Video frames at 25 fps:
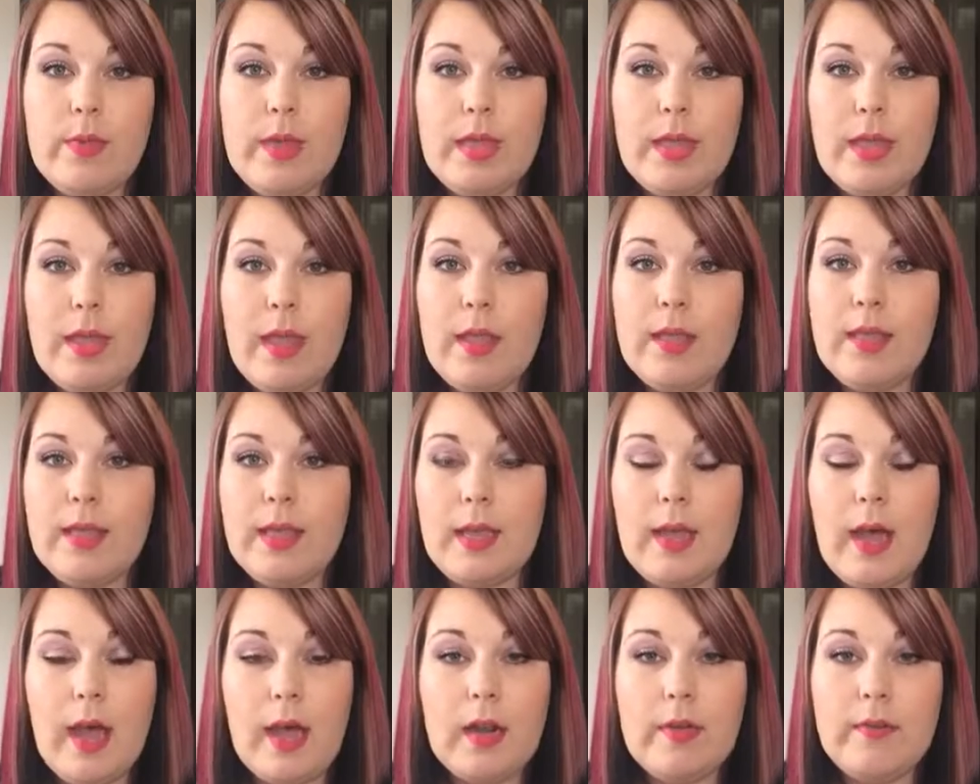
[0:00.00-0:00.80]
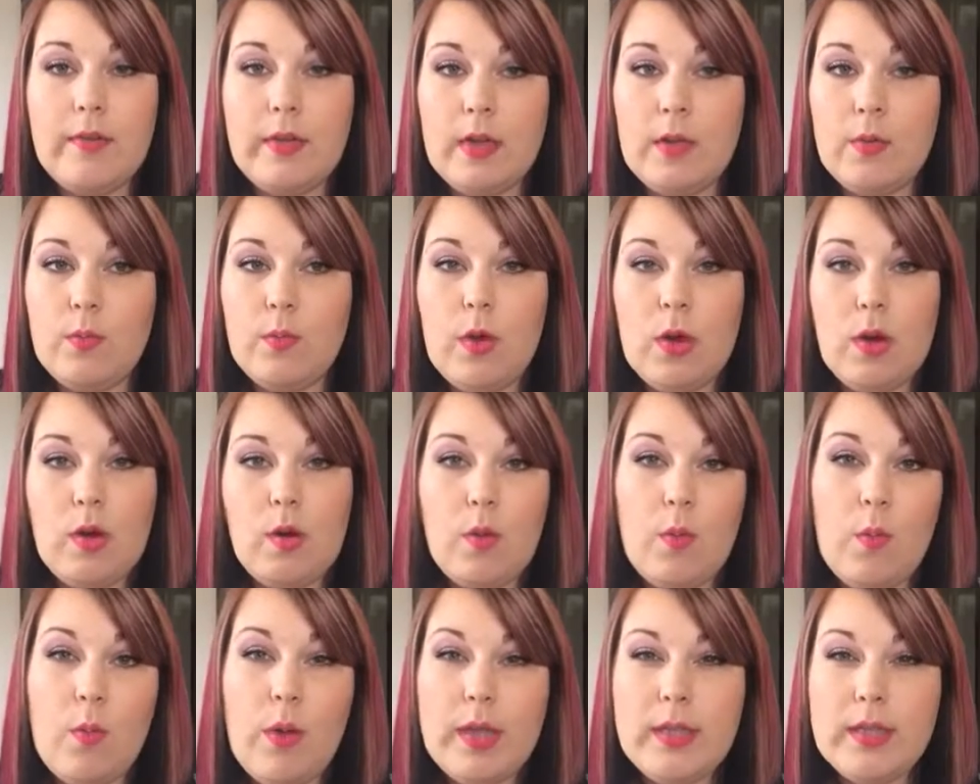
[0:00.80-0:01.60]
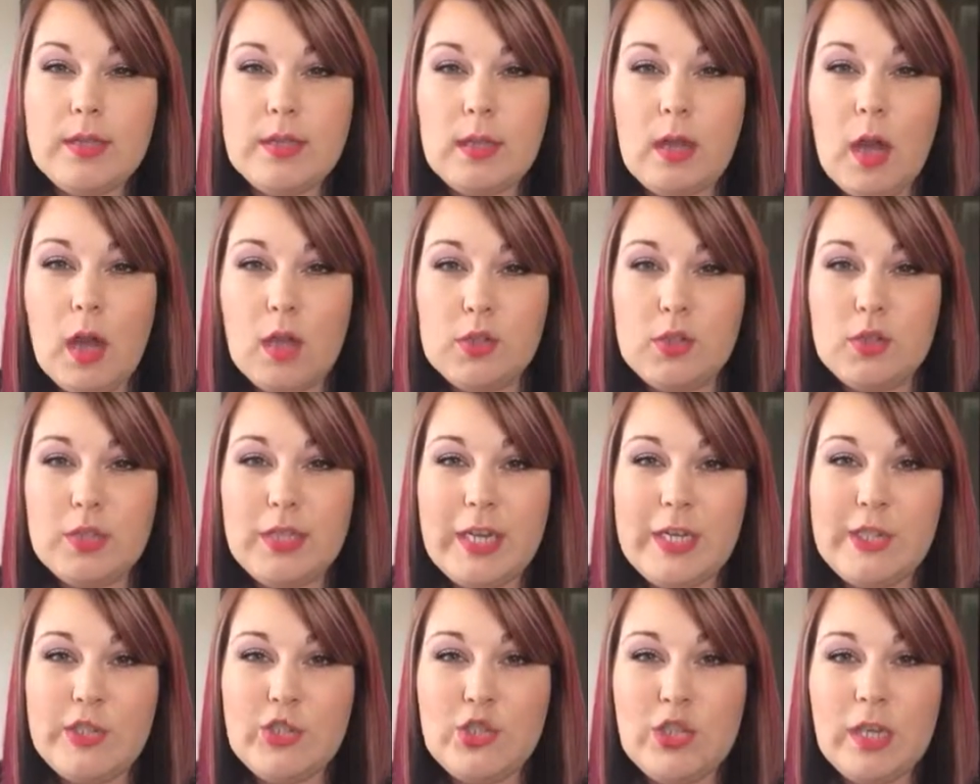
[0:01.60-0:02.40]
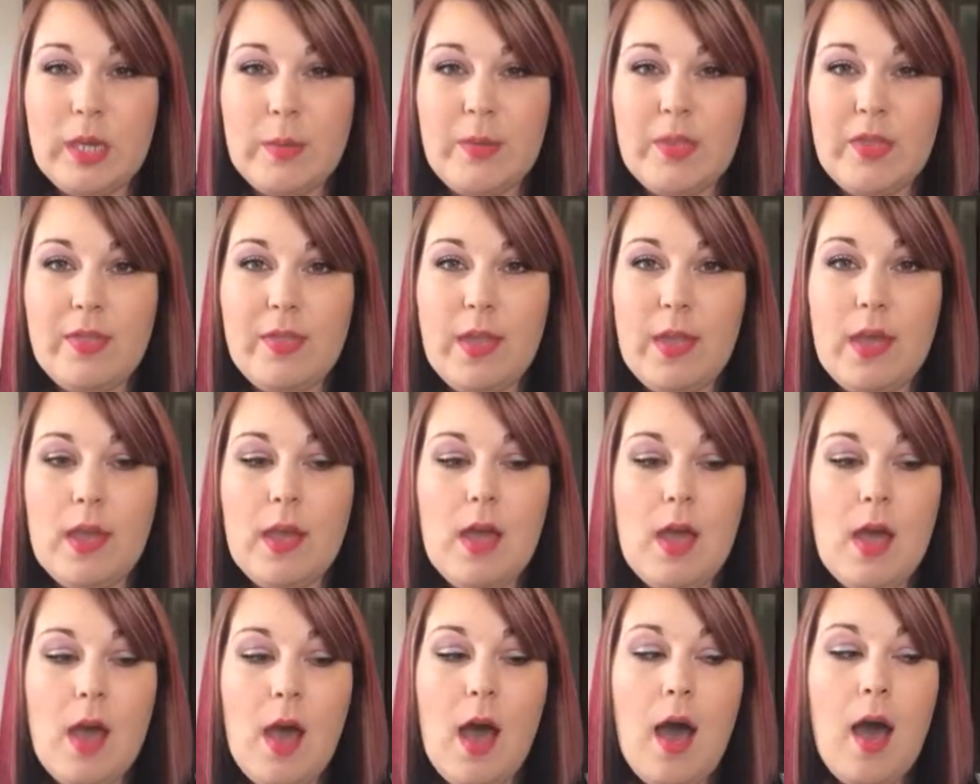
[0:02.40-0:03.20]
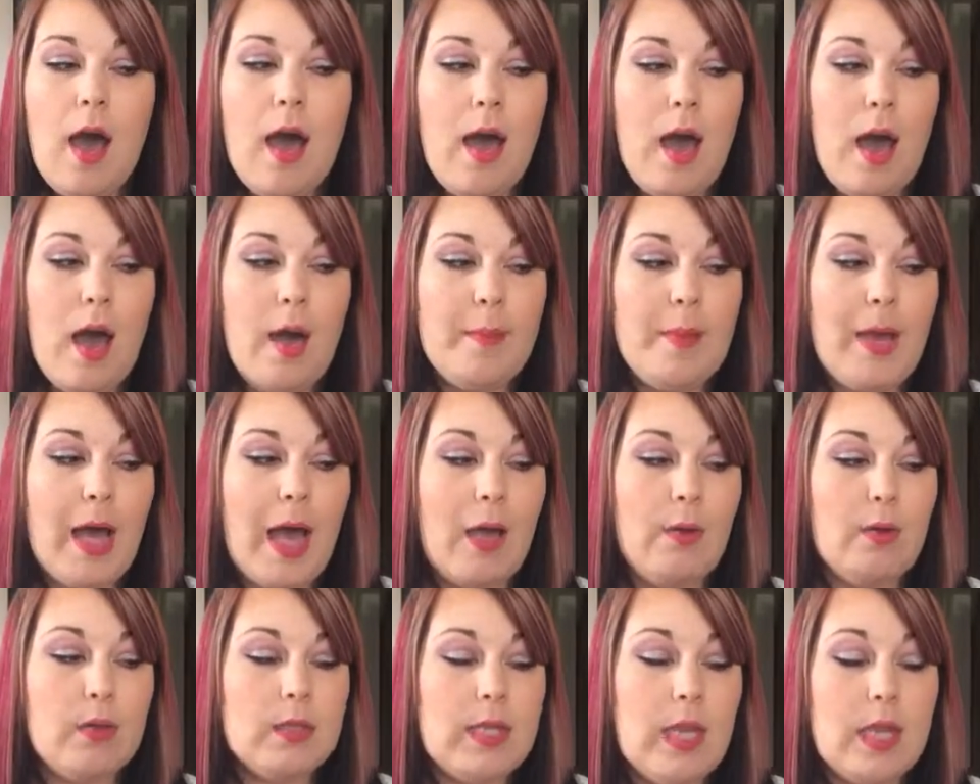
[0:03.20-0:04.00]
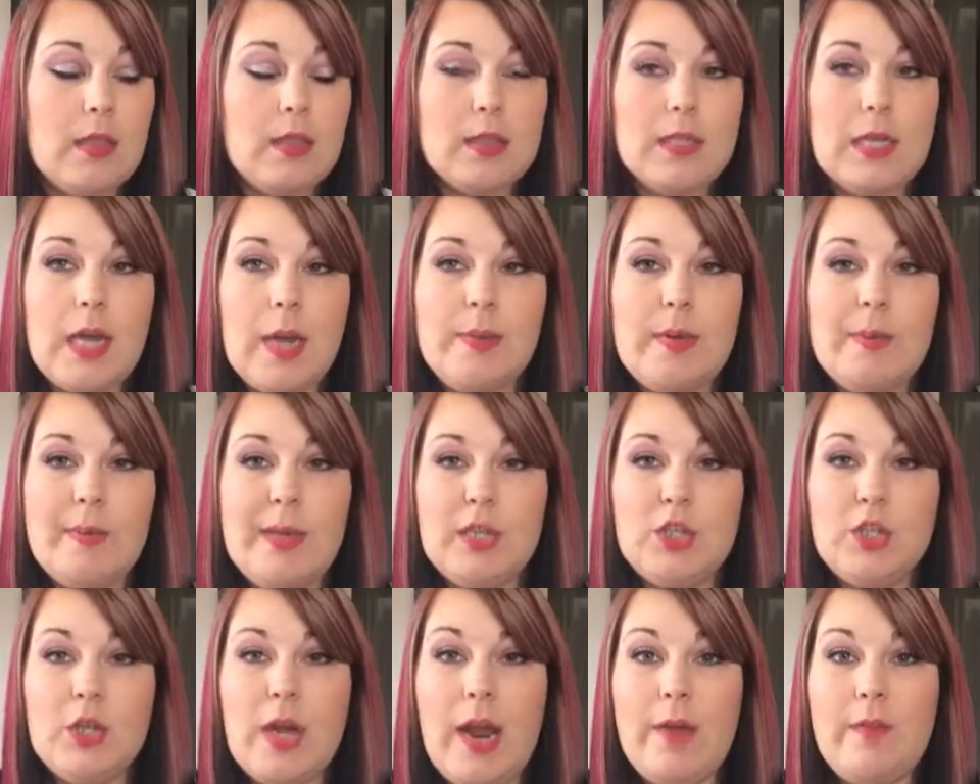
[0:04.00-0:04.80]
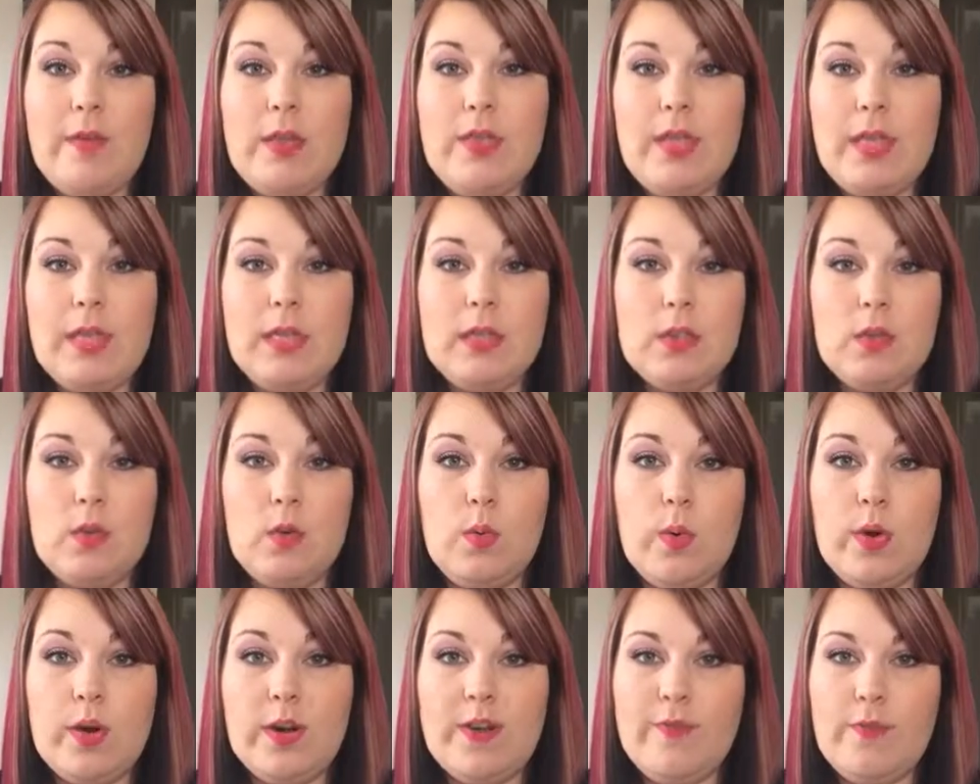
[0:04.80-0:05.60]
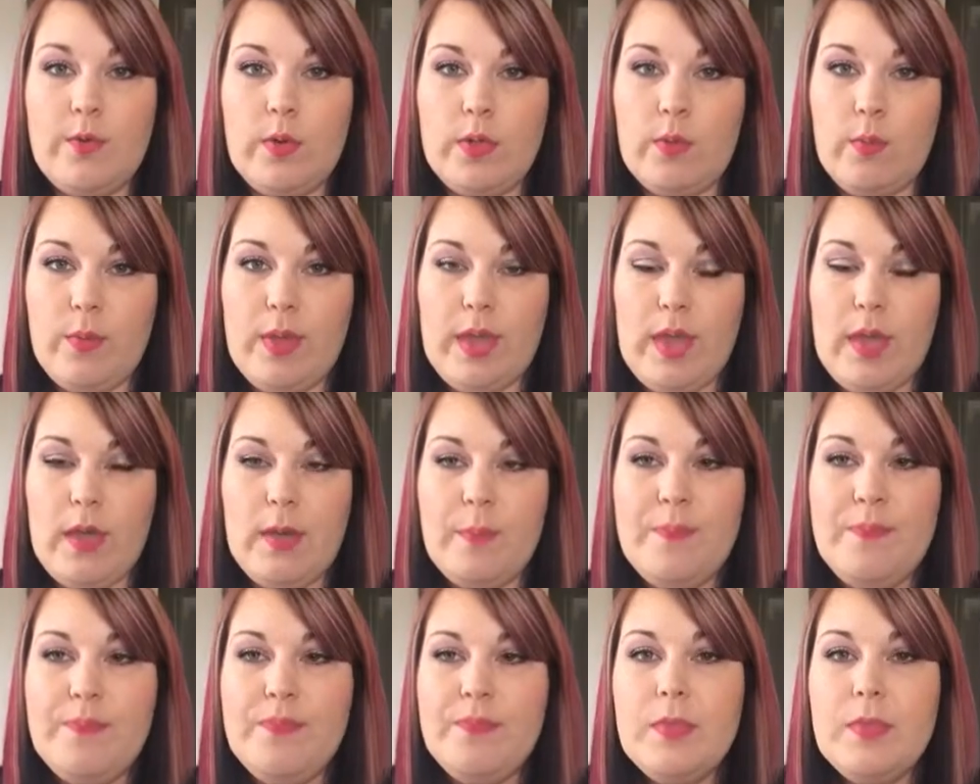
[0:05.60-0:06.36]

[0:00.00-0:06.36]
weekend, like kind of a one-on-one consultation type of thing. I will take the time to make sure everything is in order for the week.